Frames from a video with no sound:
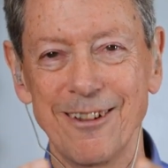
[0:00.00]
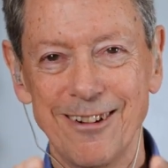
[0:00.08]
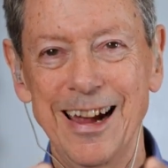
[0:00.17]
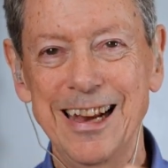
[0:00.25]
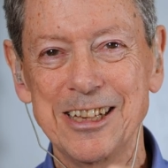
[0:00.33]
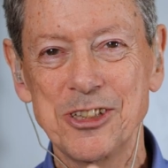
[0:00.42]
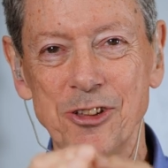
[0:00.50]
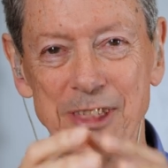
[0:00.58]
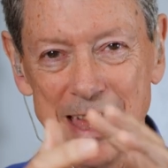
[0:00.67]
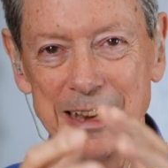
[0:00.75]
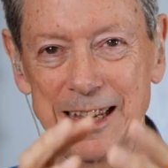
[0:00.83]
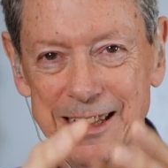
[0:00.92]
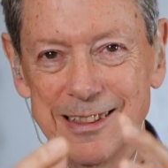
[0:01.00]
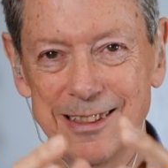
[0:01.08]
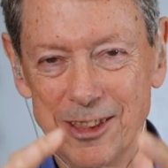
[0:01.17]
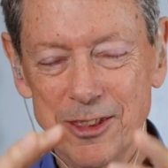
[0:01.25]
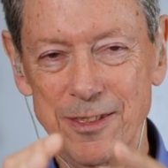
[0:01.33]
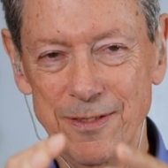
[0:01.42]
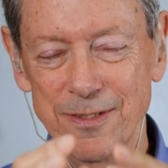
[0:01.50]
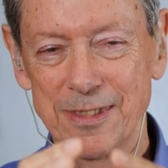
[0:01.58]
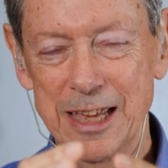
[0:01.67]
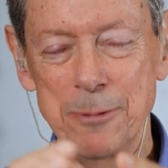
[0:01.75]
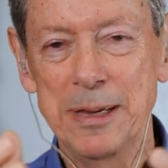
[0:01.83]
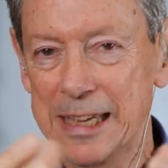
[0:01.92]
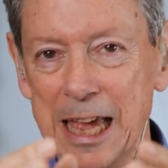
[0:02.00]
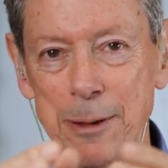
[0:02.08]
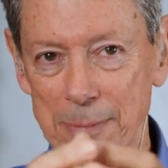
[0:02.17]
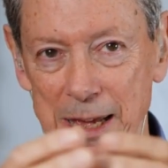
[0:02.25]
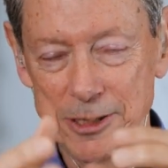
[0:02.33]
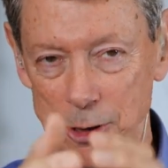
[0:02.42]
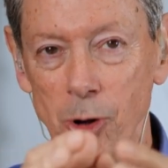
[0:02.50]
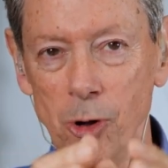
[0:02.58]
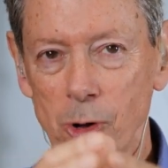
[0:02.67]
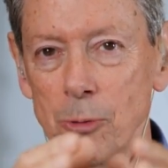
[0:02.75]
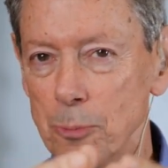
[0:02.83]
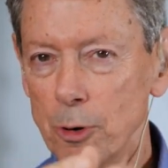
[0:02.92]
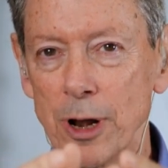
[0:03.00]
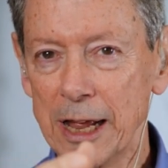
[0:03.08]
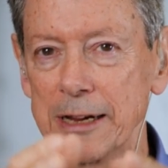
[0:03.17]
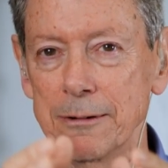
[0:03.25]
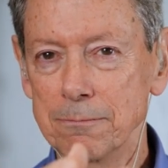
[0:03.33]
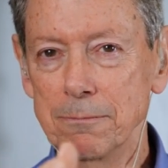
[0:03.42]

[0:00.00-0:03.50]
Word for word: right? So that it, became, as a whole, more like